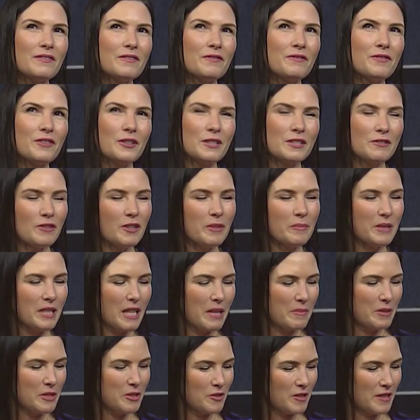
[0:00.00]
first of all, I
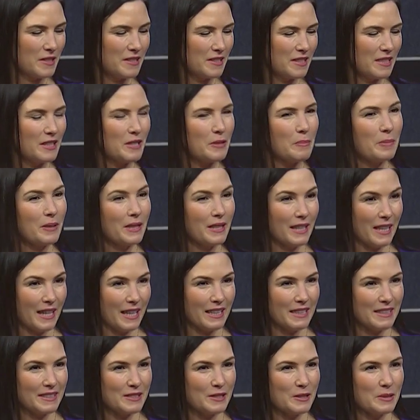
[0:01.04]
became interested in the
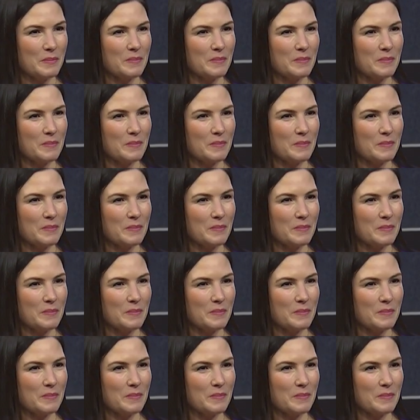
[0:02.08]
place.